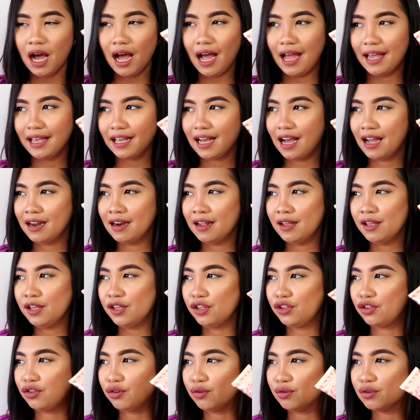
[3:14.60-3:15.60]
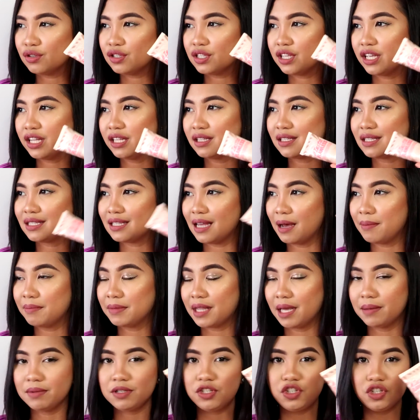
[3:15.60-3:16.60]
I kind of use it
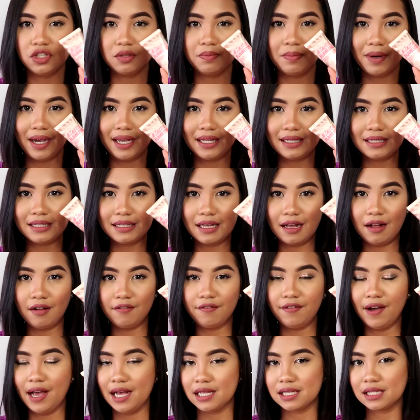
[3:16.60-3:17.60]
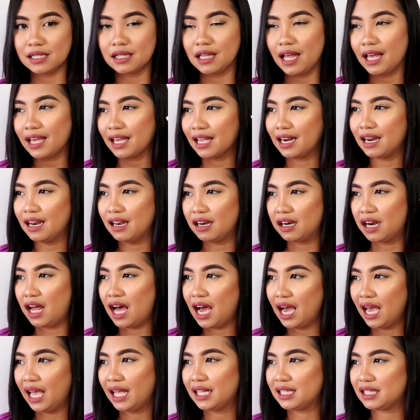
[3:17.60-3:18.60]
sometimes just by itself as like a
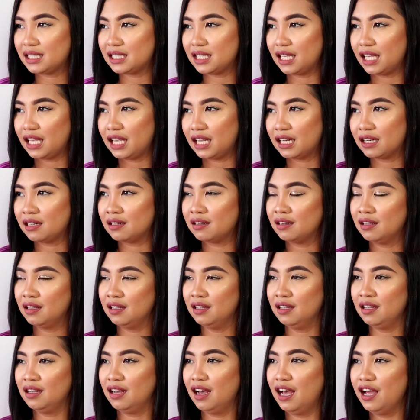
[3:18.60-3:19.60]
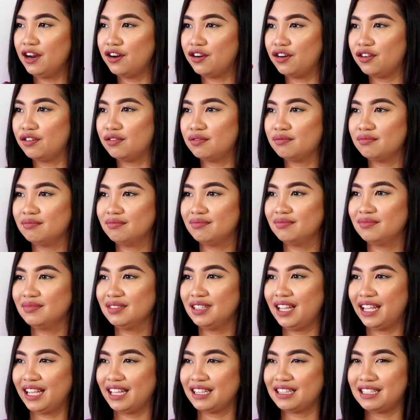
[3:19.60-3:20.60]
light tint, I don't know,
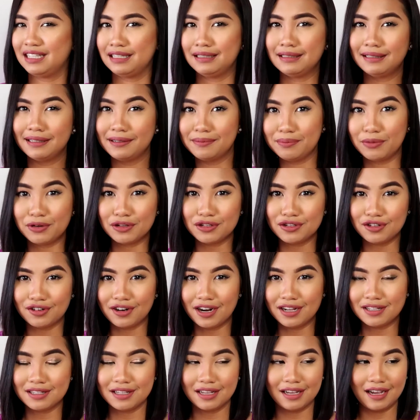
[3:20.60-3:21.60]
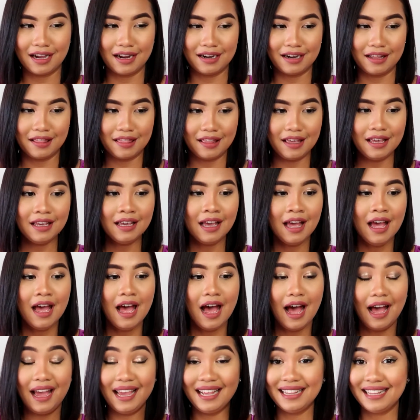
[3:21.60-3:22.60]
like a tinted moisturizer kind of thing.
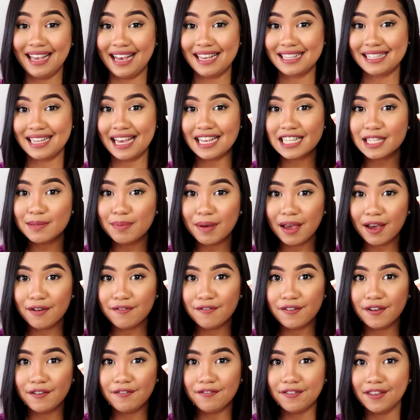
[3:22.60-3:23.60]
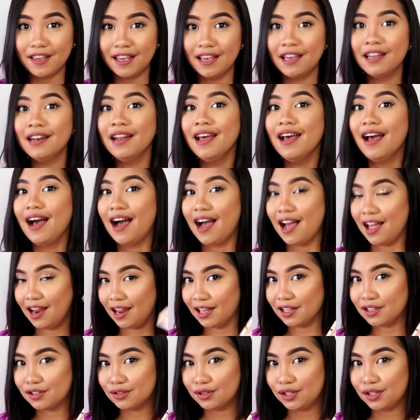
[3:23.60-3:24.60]
It has SPF 15. I
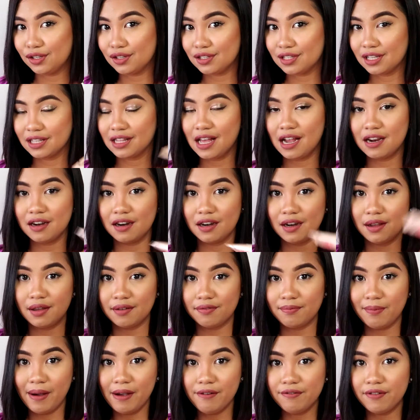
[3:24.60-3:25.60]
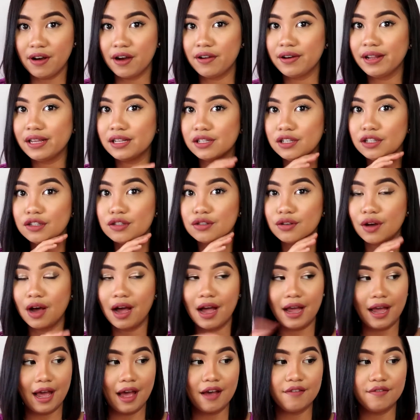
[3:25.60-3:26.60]
like to use it underneath my foundation, so
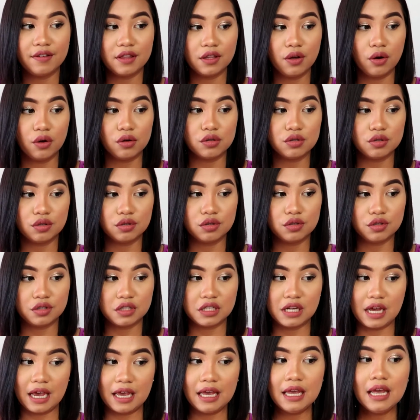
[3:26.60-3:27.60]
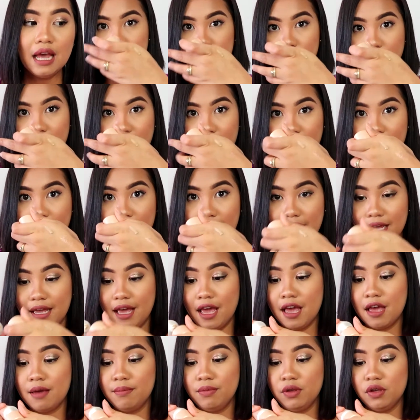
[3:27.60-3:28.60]
I have it also today. And I
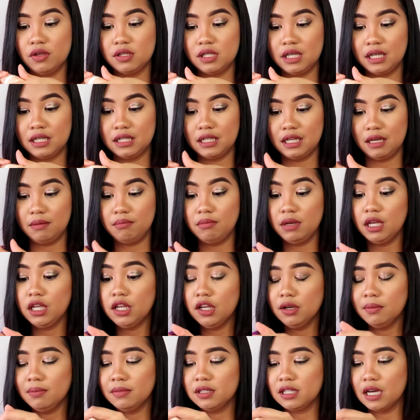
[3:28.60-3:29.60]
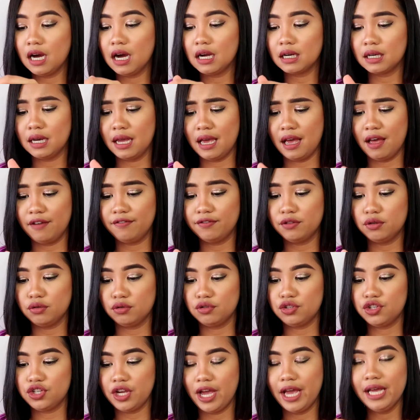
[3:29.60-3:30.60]
am using the medium dark. They have
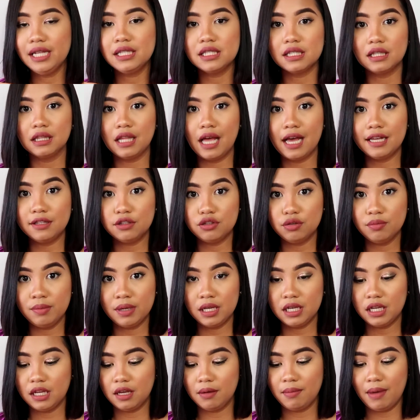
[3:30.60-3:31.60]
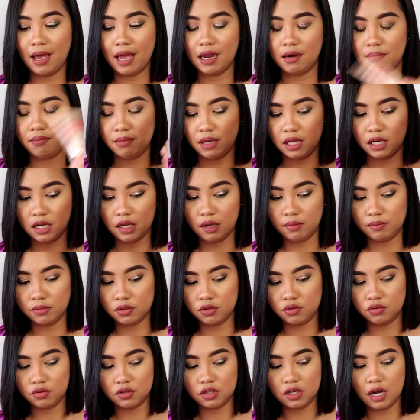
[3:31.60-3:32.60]
2 shades, light to medium and medium
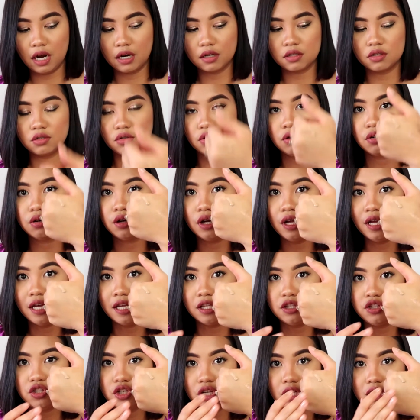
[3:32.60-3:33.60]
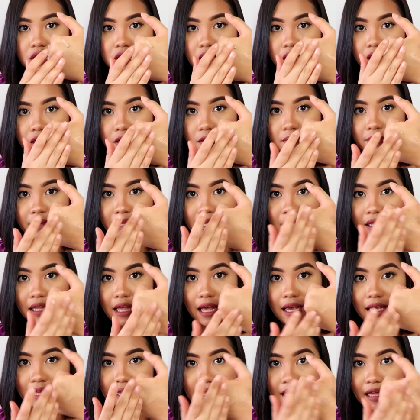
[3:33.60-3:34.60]
to dark, so just a little bit
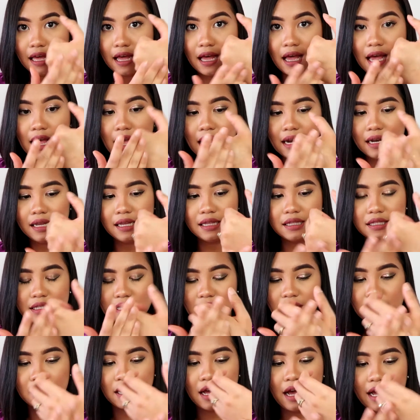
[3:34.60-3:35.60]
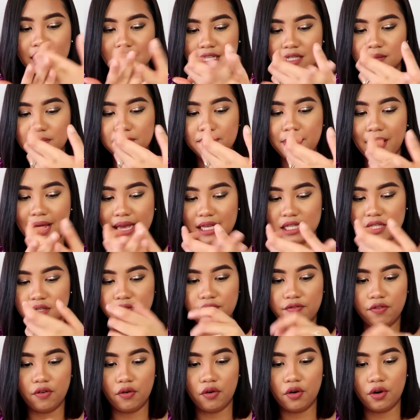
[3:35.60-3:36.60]
like that. It's a nice base
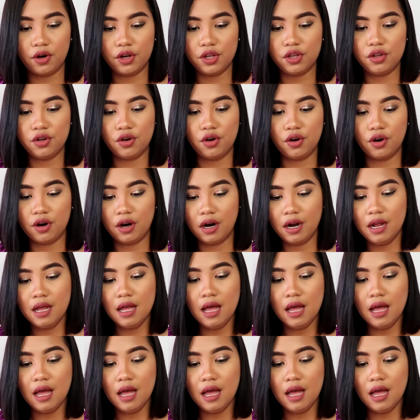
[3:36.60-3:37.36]
for your